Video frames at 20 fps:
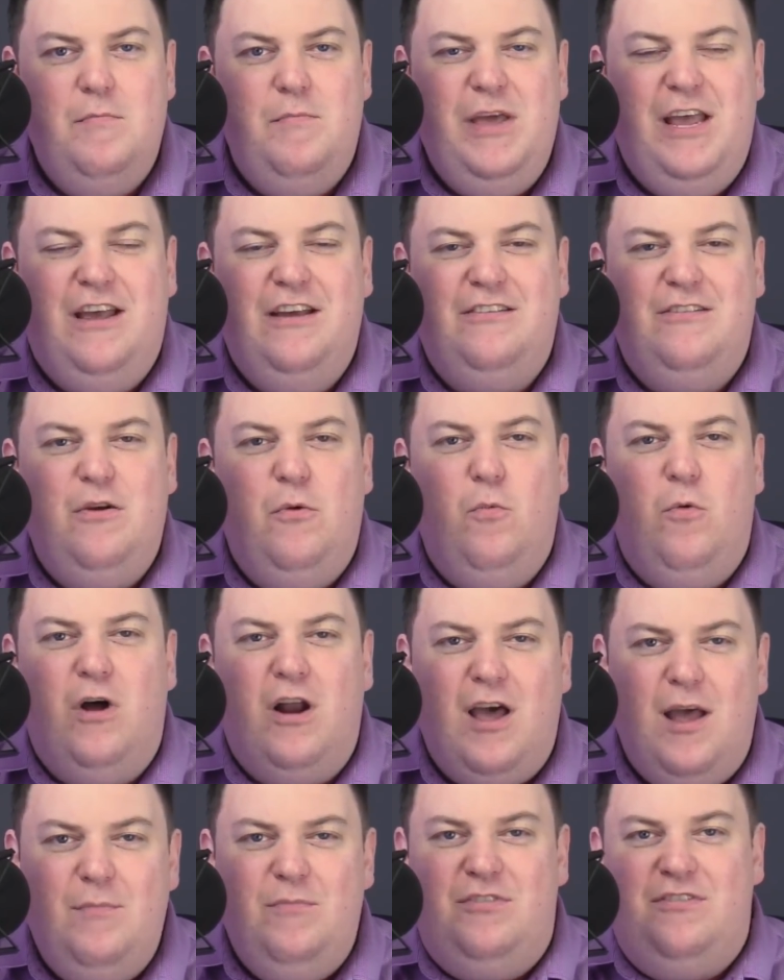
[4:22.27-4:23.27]
Because
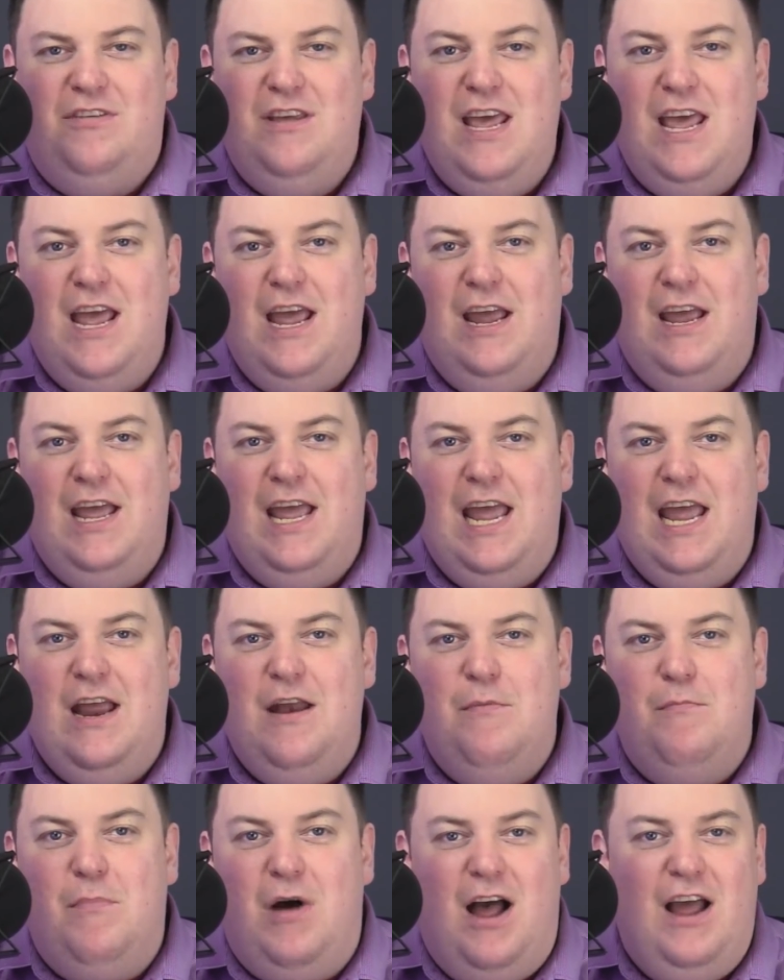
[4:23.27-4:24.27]
what I'm seeing
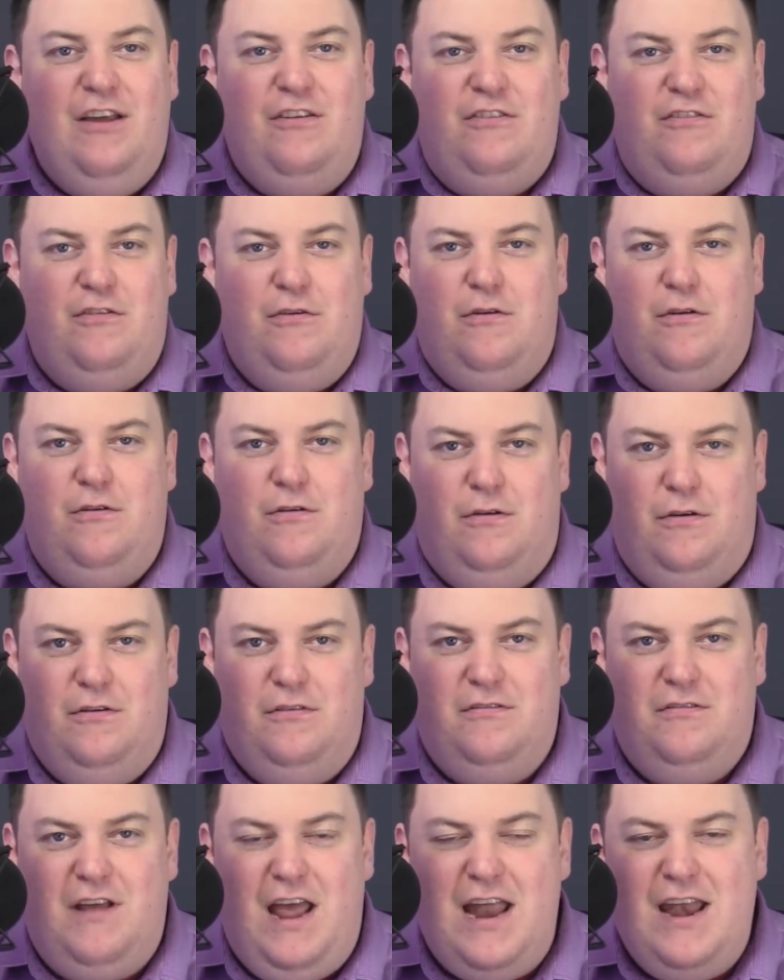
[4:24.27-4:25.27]
in my
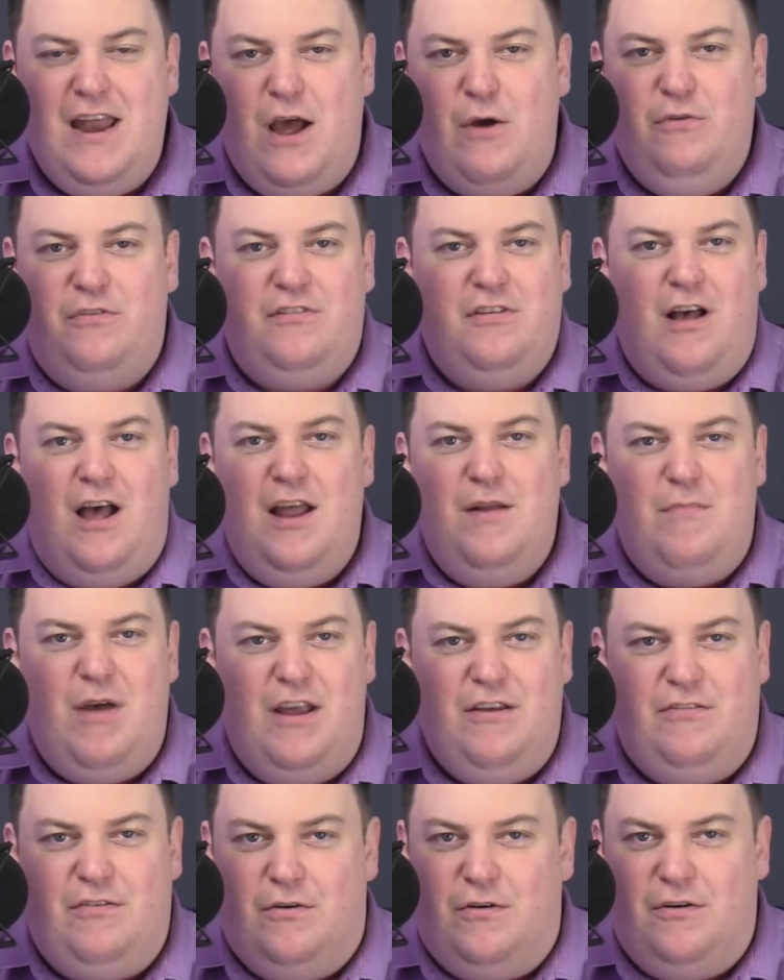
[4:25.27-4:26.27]
circles and outside
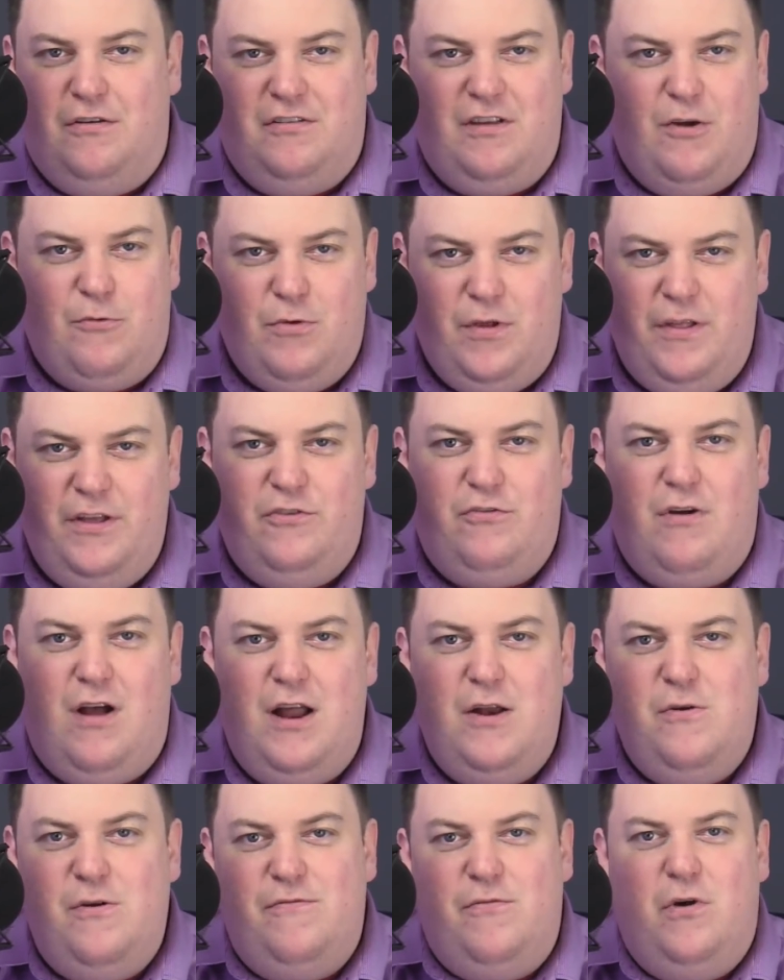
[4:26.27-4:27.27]
my circles, I really
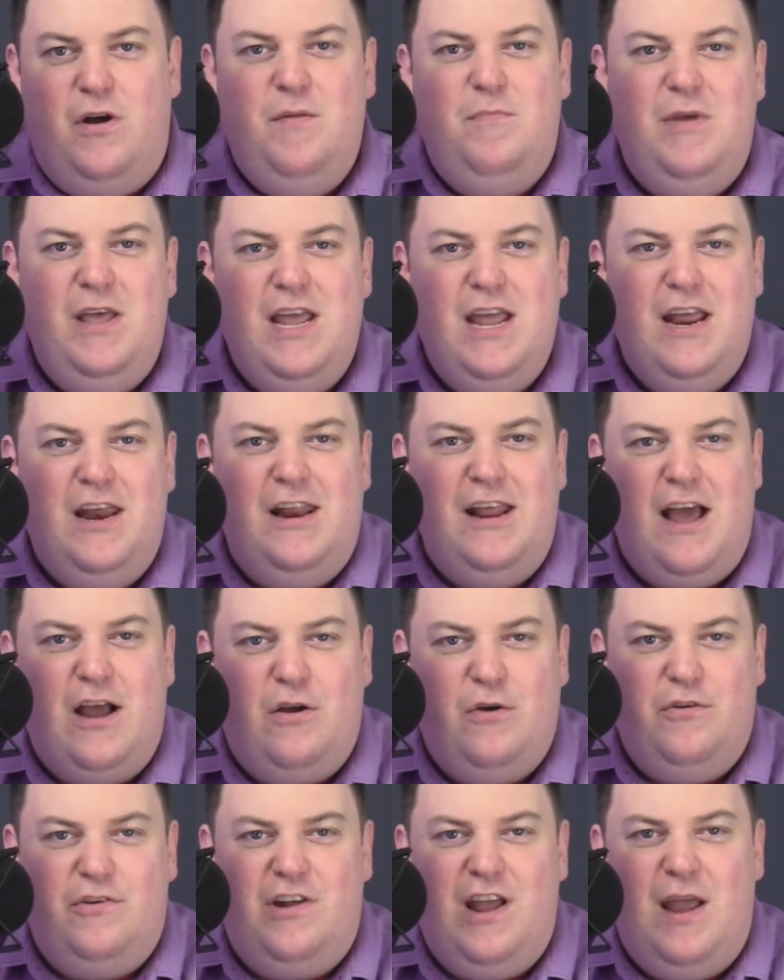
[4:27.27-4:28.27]
try to avoid being in an
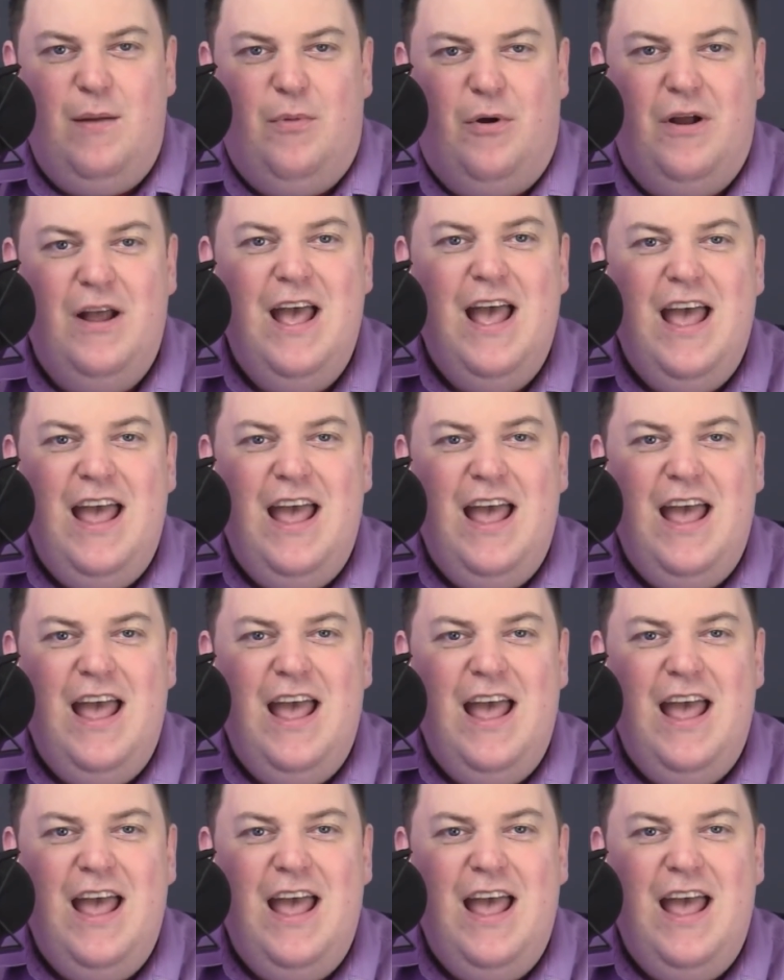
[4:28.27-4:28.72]
echo chamber,